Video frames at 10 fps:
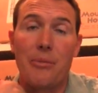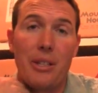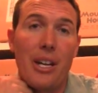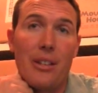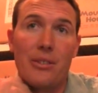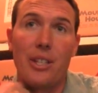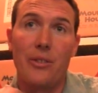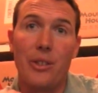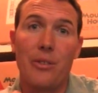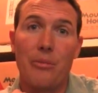Nice. And that'll
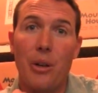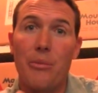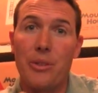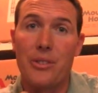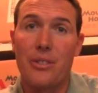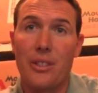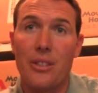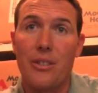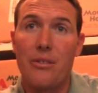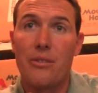give you almost. And
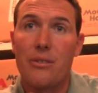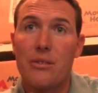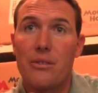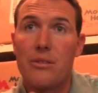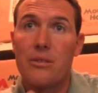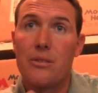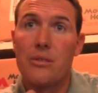you've got really adequate